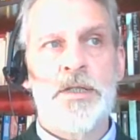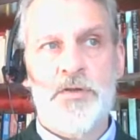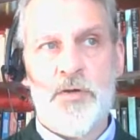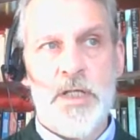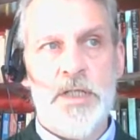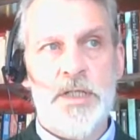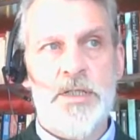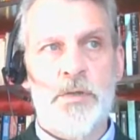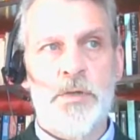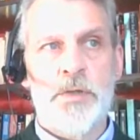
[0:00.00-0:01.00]

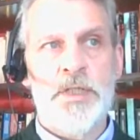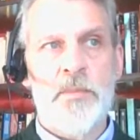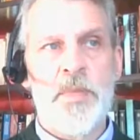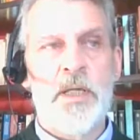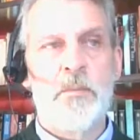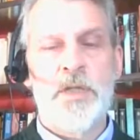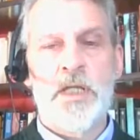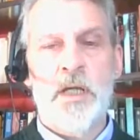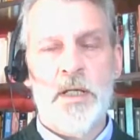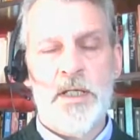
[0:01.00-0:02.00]
detritus or dumping
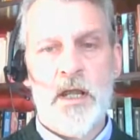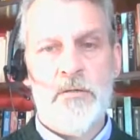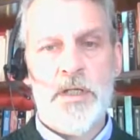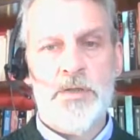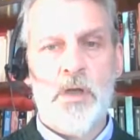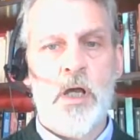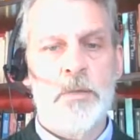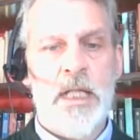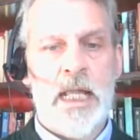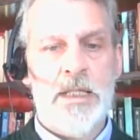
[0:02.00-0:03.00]
within garden areas or
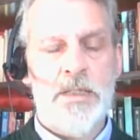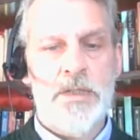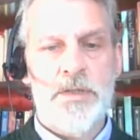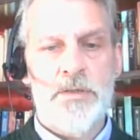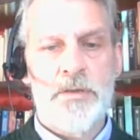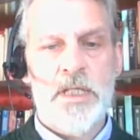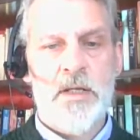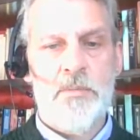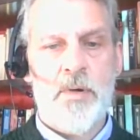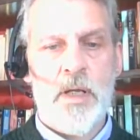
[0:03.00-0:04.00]
common lands to
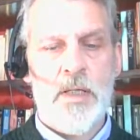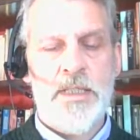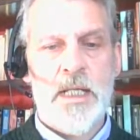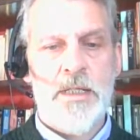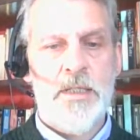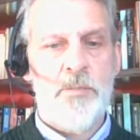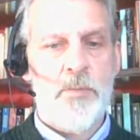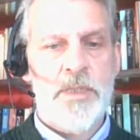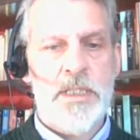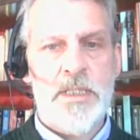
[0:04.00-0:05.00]
tenanted
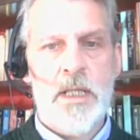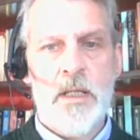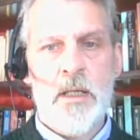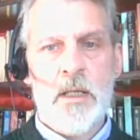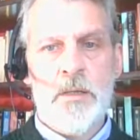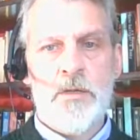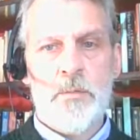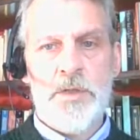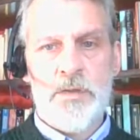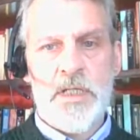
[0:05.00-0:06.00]
properties,
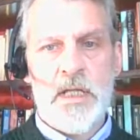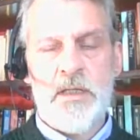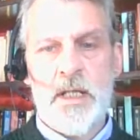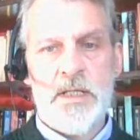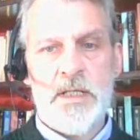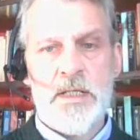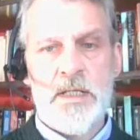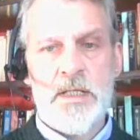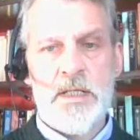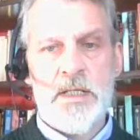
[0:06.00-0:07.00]
that we do take the
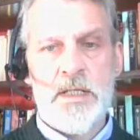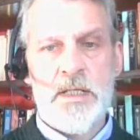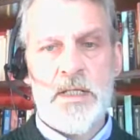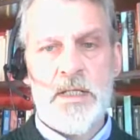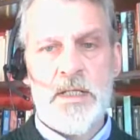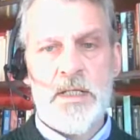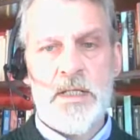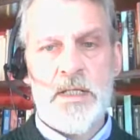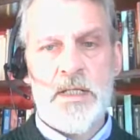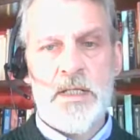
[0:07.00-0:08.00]
necessary action to ensure
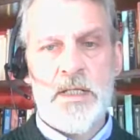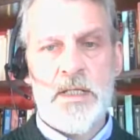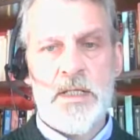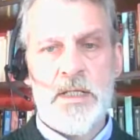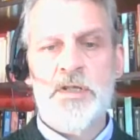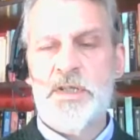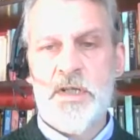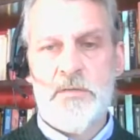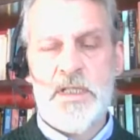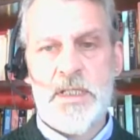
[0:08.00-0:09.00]
across the
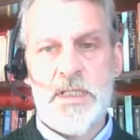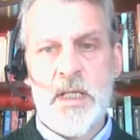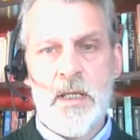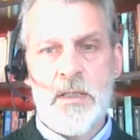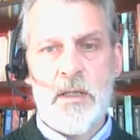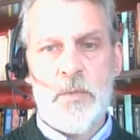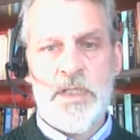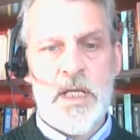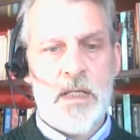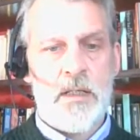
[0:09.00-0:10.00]
services that we
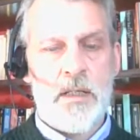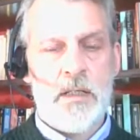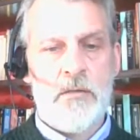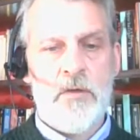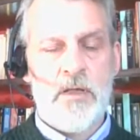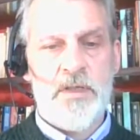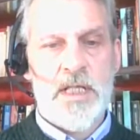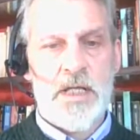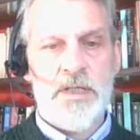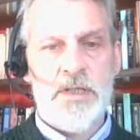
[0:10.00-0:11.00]
take
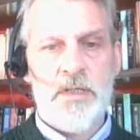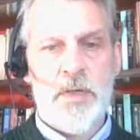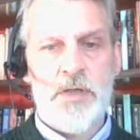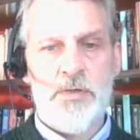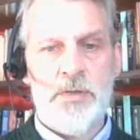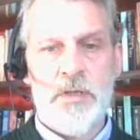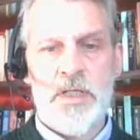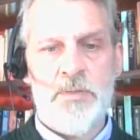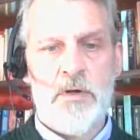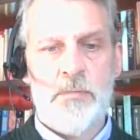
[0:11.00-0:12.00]
relevant action to make sure that
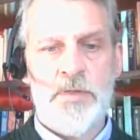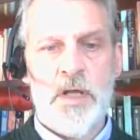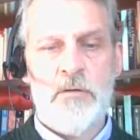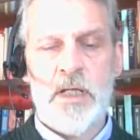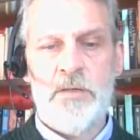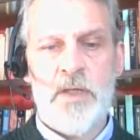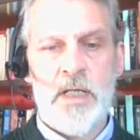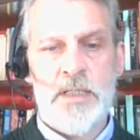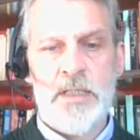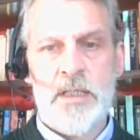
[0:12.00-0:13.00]
these problems are
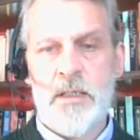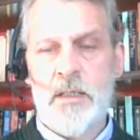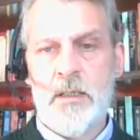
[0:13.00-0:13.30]
alleviated.